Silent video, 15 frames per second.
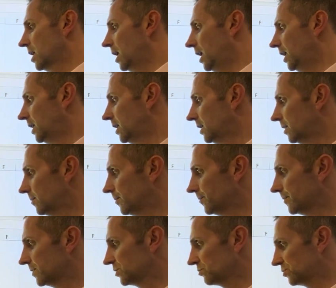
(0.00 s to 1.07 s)
um,
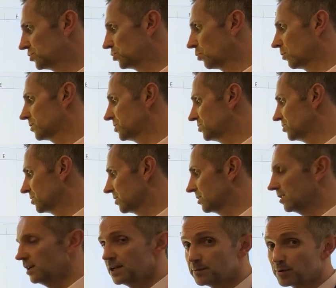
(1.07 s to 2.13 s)
sort of the
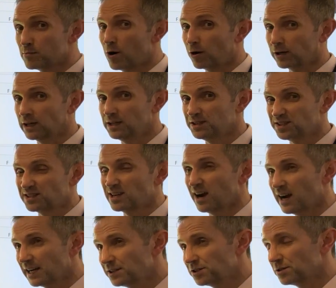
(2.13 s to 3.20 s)
labour market is
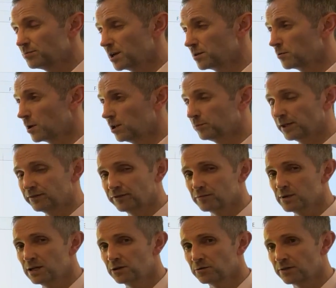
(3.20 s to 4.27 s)
tight, you may well be
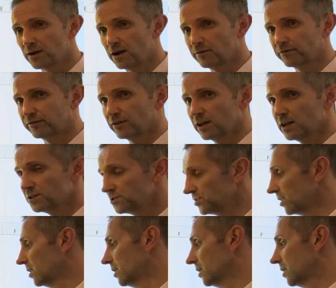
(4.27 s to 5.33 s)
familiar with that phrase.
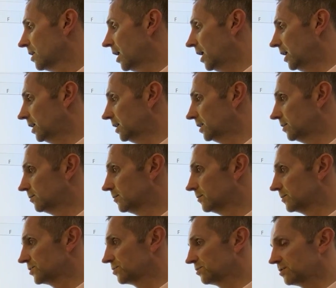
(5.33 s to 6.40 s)
Um,
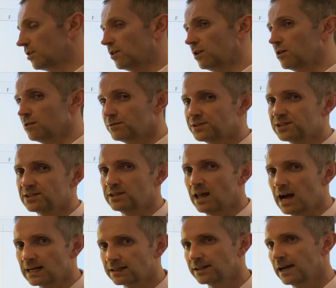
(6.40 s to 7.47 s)
so there's not a lot of
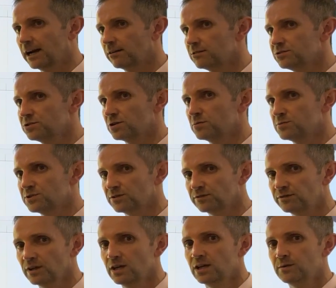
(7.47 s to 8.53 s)
slack there in terms of
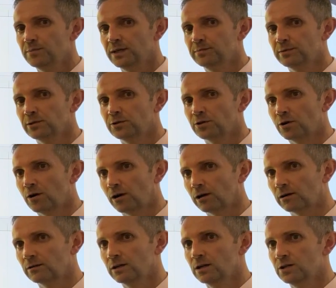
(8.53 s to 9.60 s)
people who
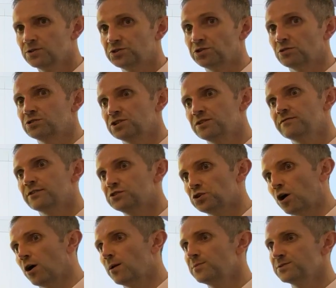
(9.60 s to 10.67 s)
are searching for
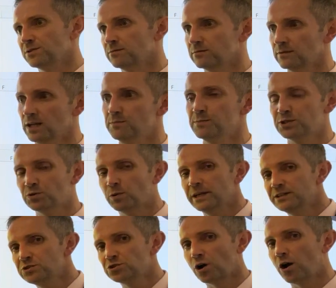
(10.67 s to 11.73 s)
jobs and in
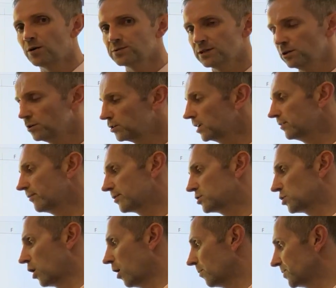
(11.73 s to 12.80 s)
between jobs and looking for
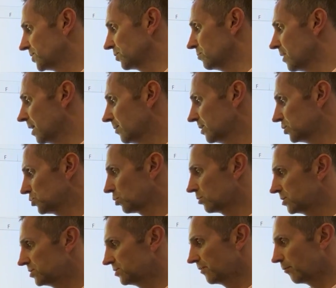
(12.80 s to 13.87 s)
jobs. So maybe a
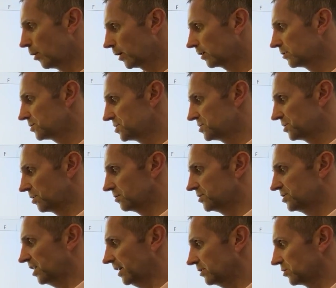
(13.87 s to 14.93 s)
shortage of workers in certain
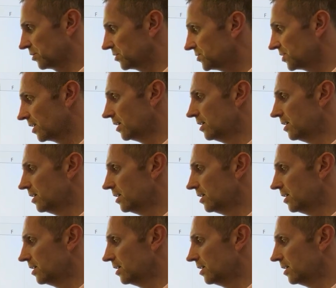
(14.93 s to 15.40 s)
sectors.